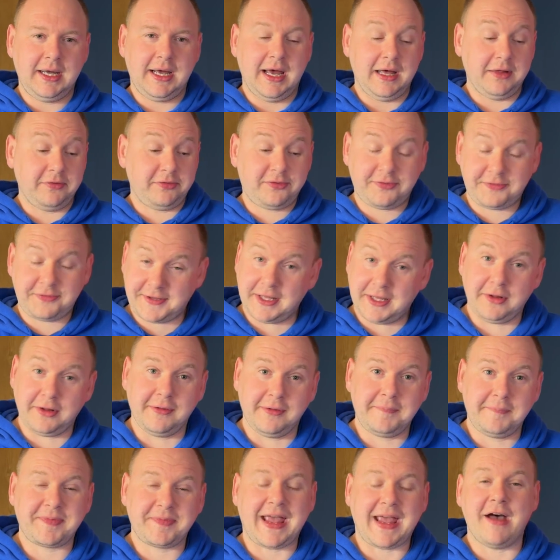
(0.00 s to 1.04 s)
is
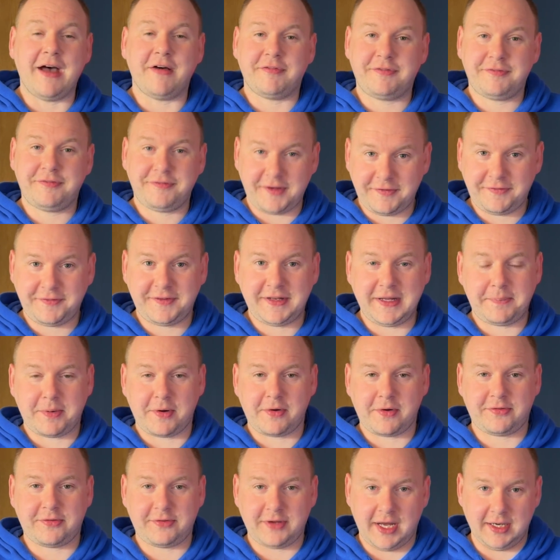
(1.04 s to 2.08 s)
still at
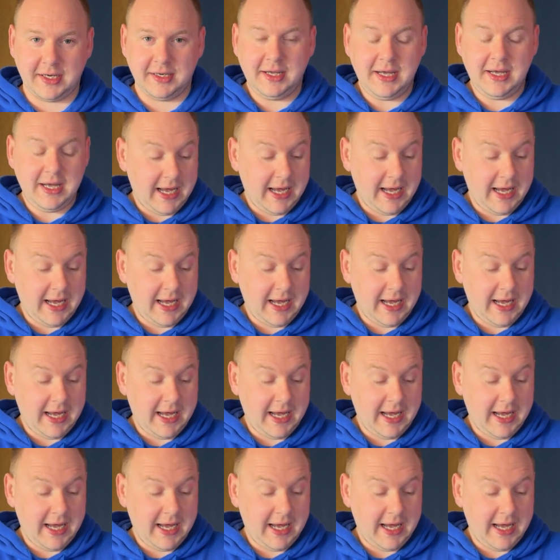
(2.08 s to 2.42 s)
50%.